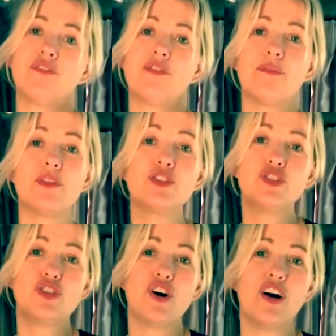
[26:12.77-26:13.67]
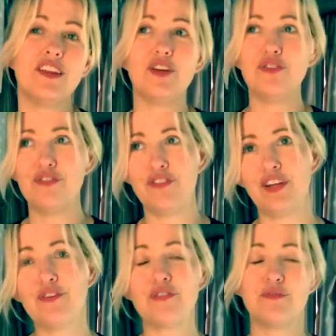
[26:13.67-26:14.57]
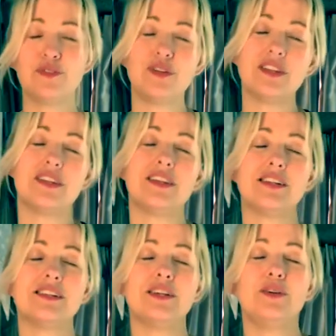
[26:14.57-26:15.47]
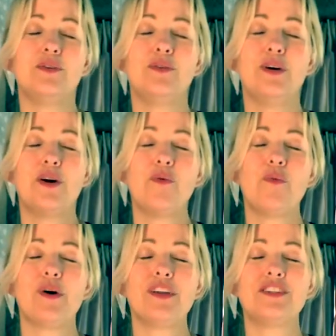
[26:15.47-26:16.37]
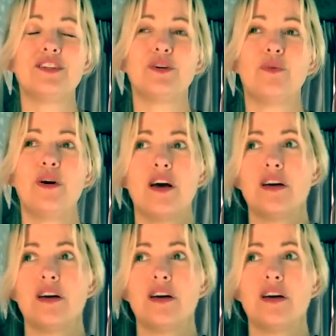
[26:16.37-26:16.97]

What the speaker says: from the joy that you feel from doing the things that you want to do,